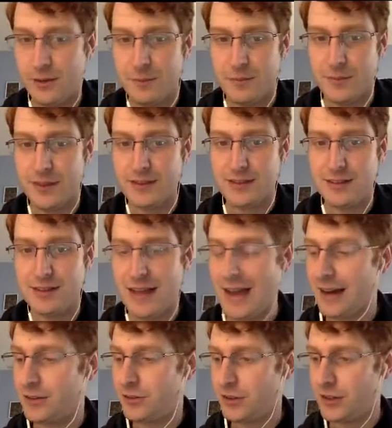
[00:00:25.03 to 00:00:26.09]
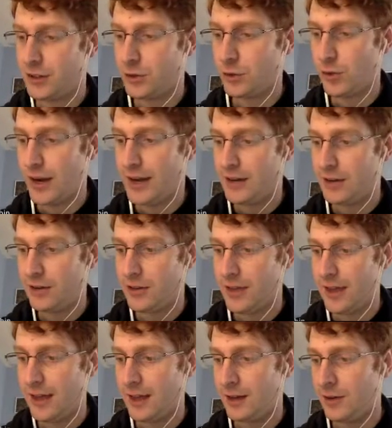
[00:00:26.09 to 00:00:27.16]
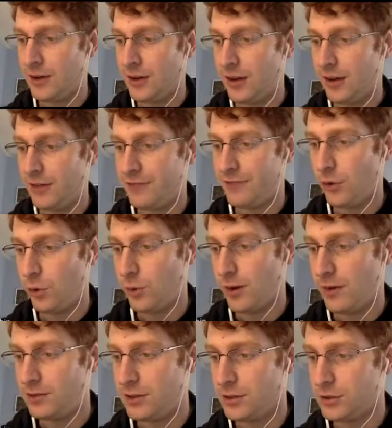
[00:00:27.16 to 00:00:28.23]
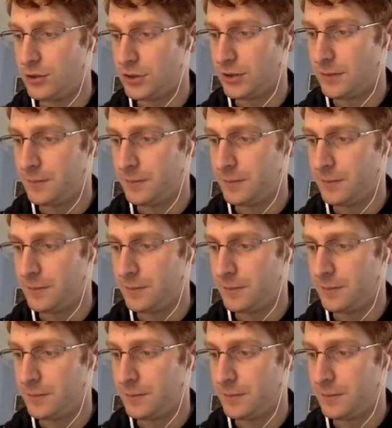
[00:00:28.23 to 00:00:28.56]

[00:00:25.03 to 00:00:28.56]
this is actually greater than a full revolution.